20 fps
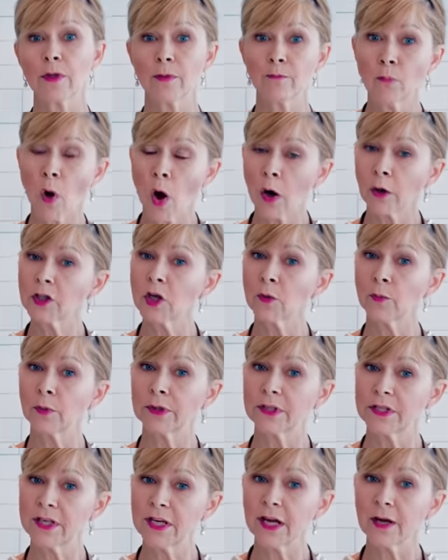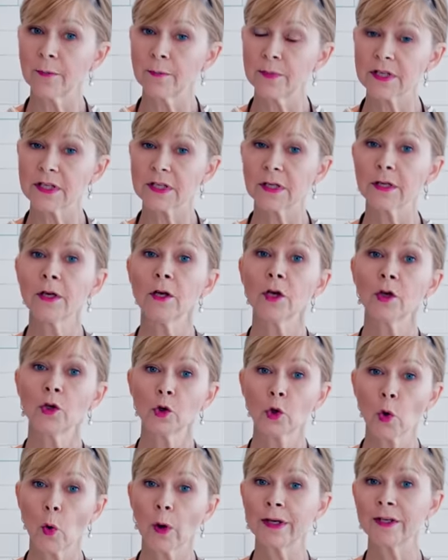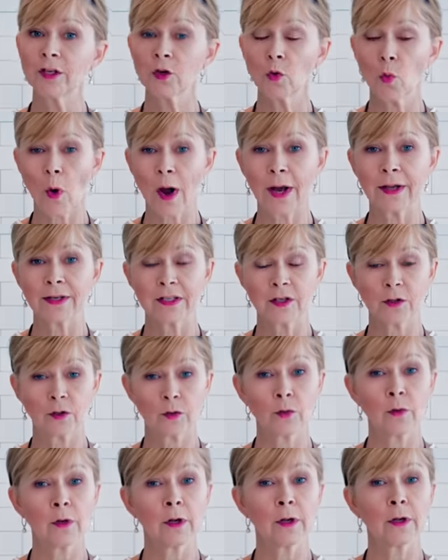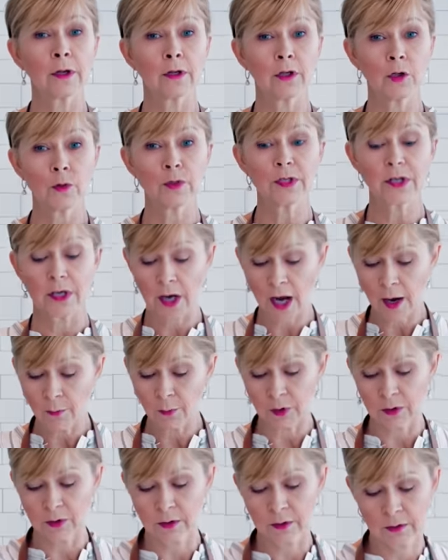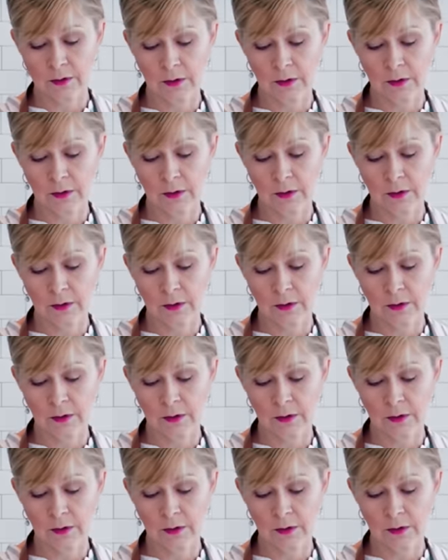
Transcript: with multiple tips, you're going to want to use a coupler.